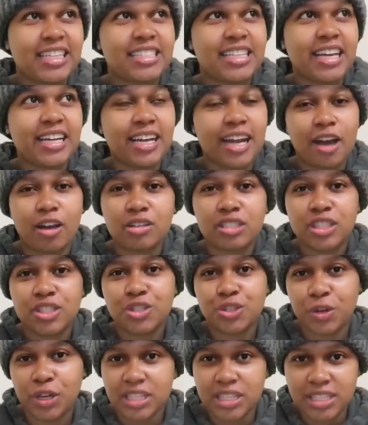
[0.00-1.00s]
that lounge that you
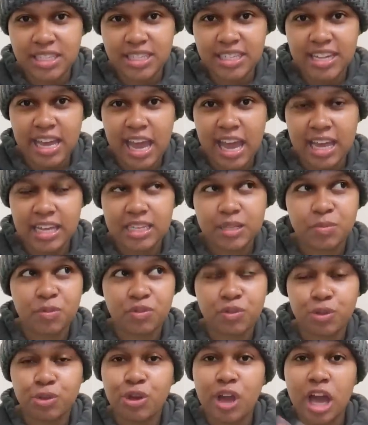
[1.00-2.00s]
go and sit at
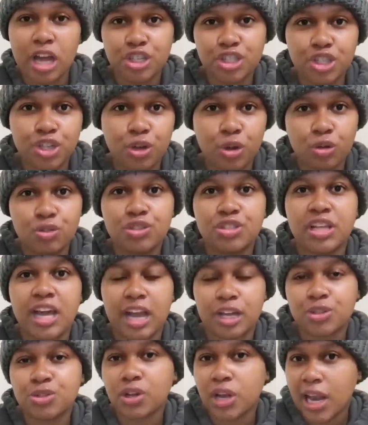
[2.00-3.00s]
before you actually go to the
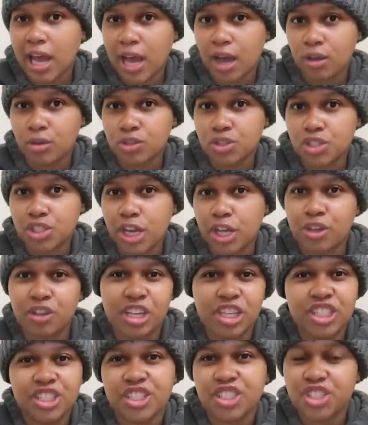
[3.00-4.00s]
actual lounge. Like, you
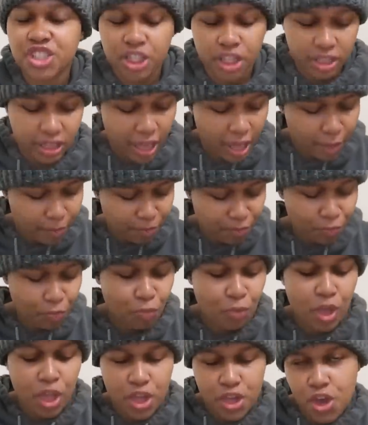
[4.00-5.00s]
can just chill there.
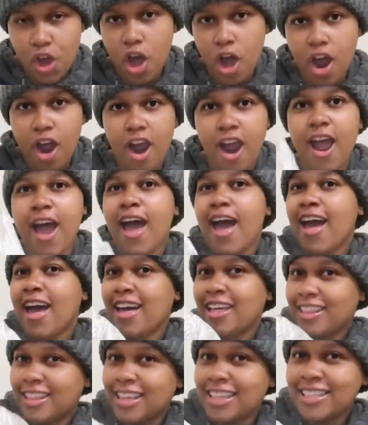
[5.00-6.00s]
Yeah.
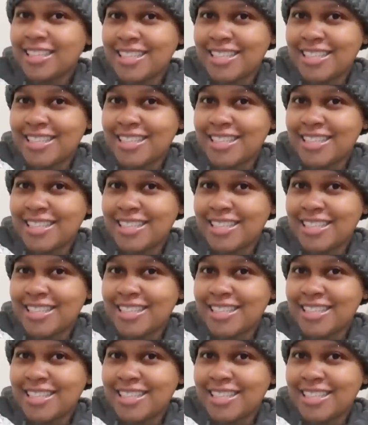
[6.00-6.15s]
This...